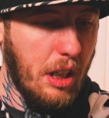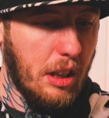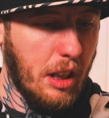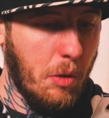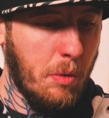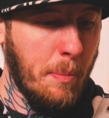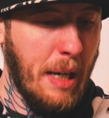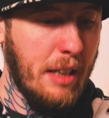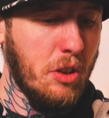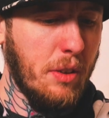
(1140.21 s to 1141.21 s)

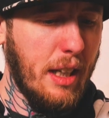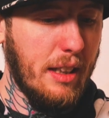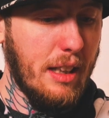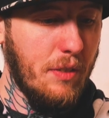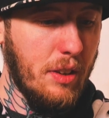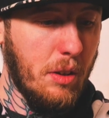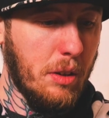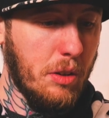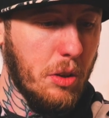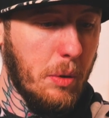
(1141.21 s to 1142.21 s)
remind you that even though
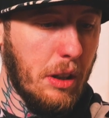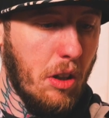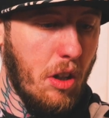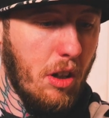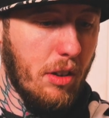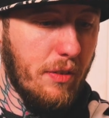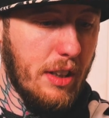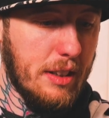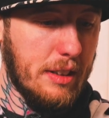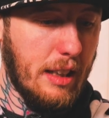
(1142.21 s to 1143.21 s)
you're doing all of
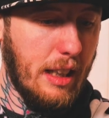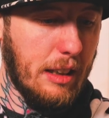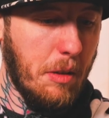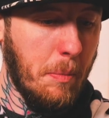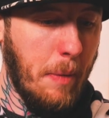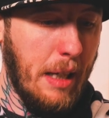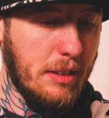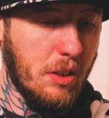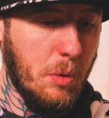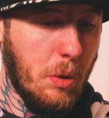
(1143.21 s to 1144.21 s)
this like
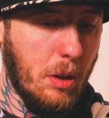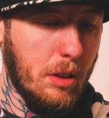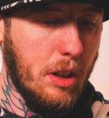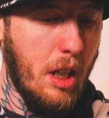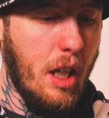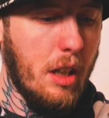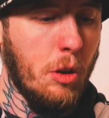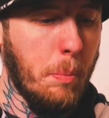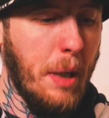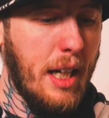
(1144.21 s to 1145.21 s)
mental work,
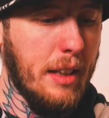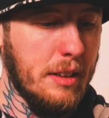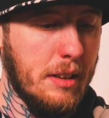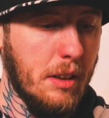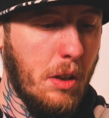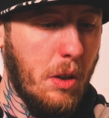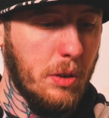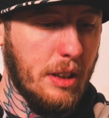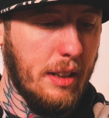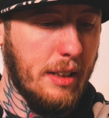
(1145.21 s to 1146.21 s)
your body still
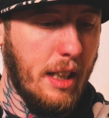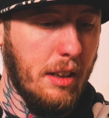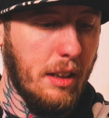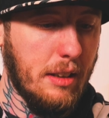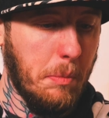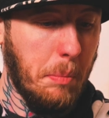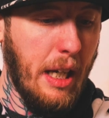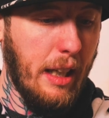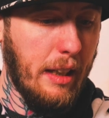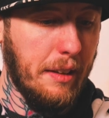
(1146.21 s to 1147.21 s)
holds on tightly to
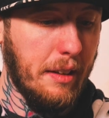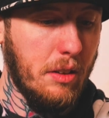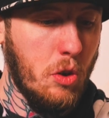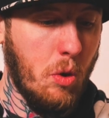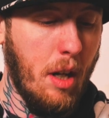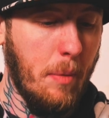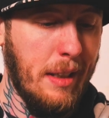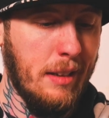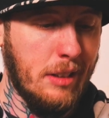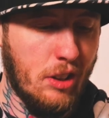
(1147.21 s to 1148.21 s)
pain, trauma,
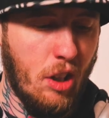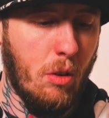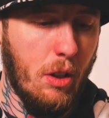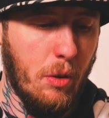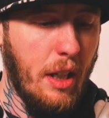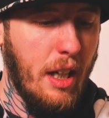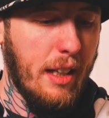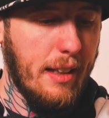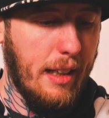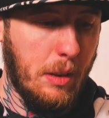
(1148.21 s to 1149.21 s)
and sorrow
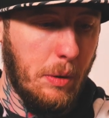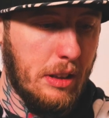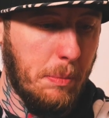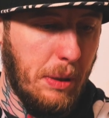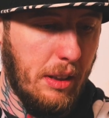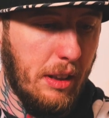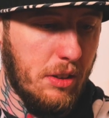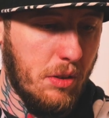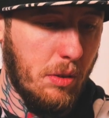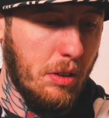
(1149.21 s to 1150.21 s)
that you
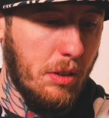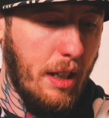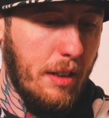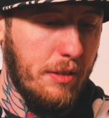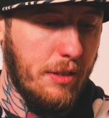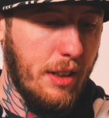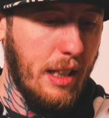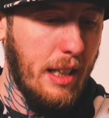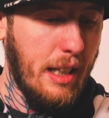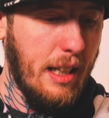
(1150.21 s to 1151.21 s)
experience through your life.
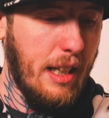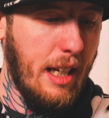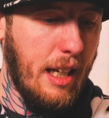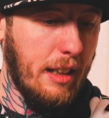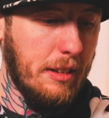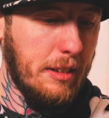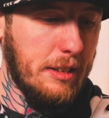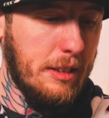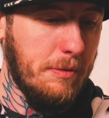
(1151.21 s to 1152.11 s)
And